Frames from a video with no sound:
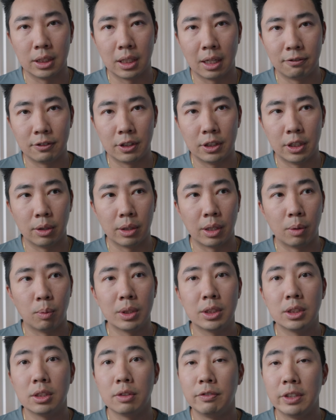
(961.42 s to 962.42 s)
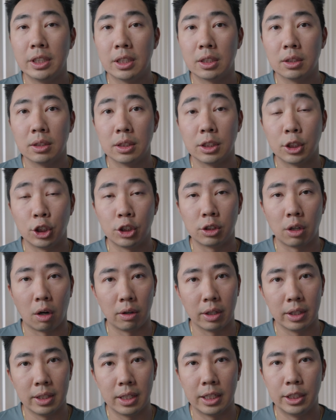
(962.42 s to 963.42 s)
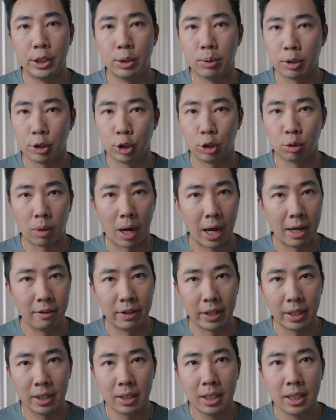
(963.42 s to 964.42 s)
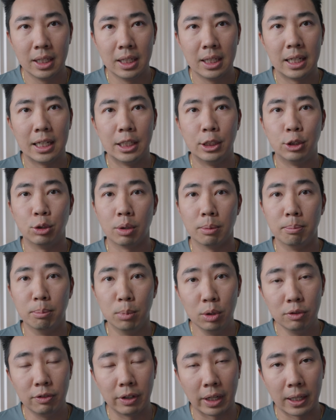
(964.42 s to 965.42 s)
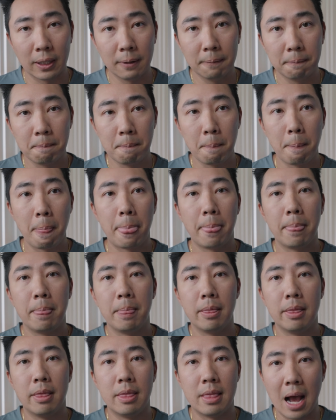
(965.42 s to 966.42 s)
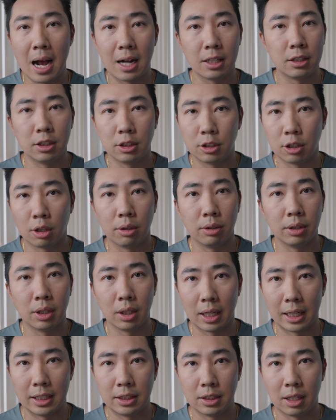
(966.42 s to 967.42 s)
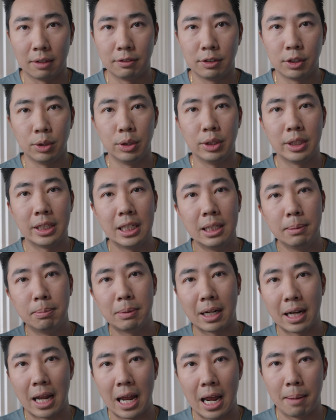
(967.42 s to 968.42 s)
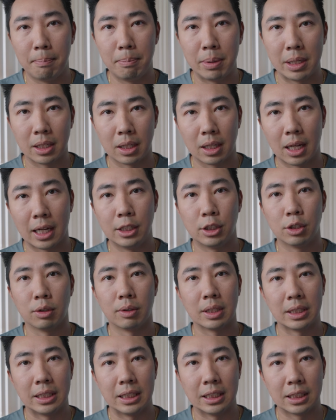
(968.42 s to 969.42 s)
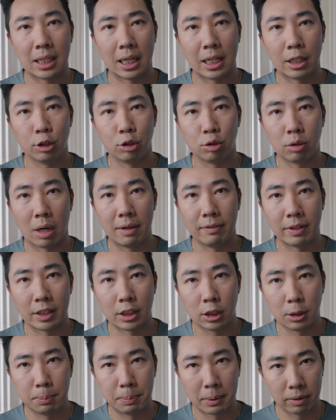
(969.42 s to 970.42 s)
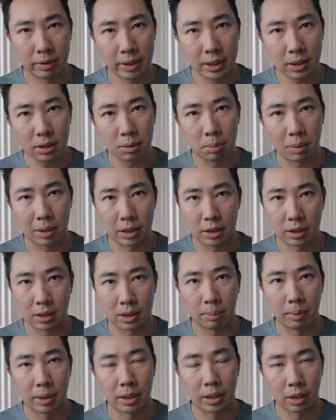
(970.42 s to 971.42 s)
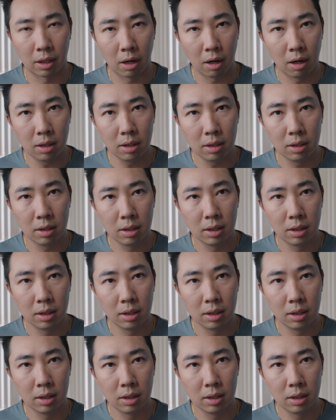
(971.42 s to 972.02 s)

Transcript: enough to know that once the vehicle is started and you are driving and you are moving, not to turn the lights off. So you keep that ambient light during the entire drive experience while there's someone in the car.